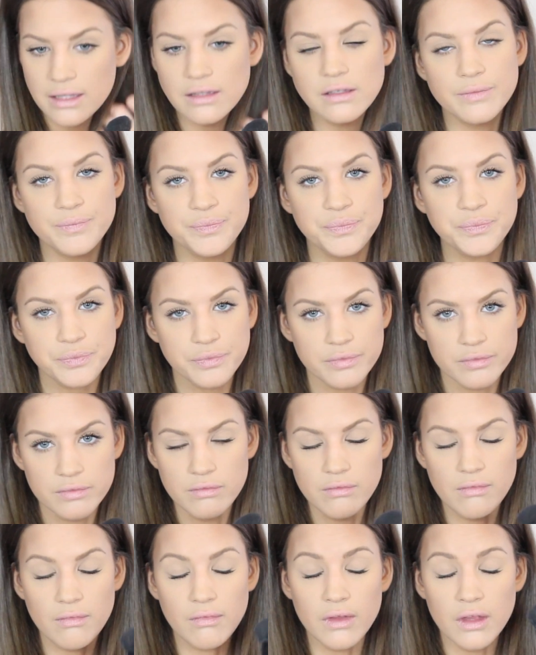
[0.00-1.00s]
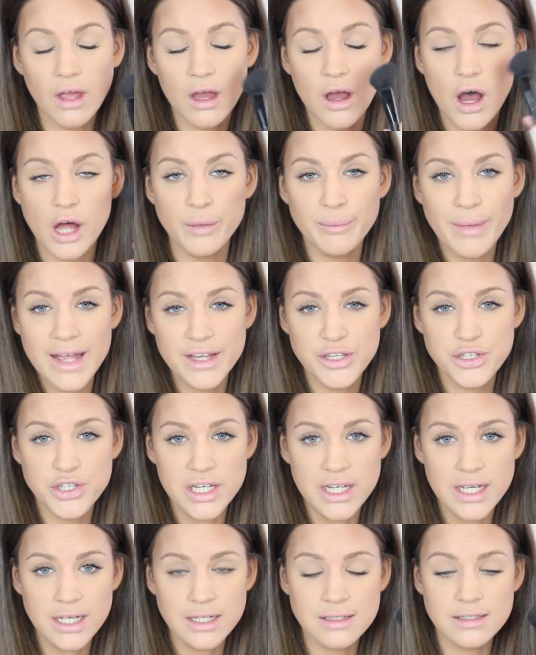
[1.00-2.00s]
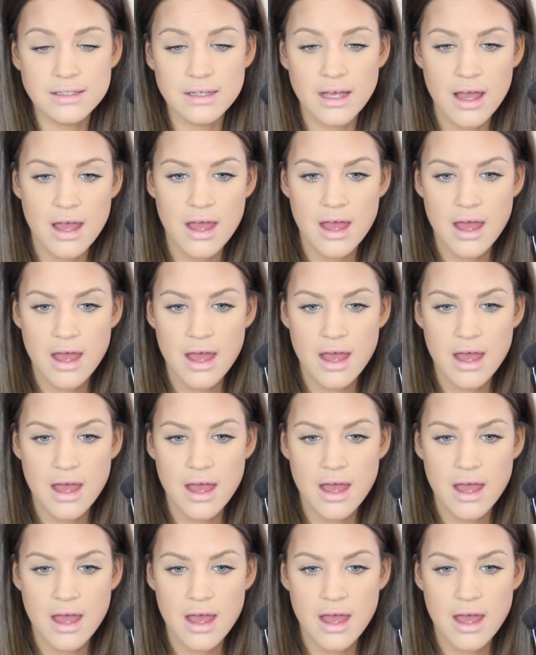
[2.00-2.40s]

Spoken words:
it on my cheeks,